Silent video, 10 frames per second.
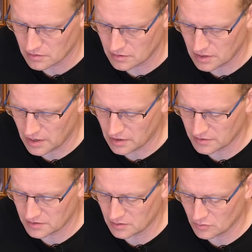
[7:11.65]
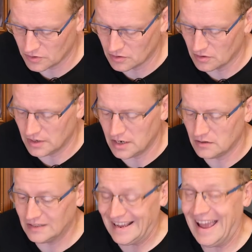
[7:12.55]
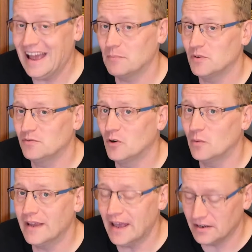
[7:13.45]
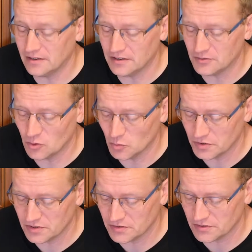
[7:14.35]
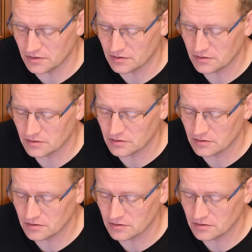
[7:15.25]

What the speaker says: Okay, let's see what we got in the app before we add it into Home Assistant.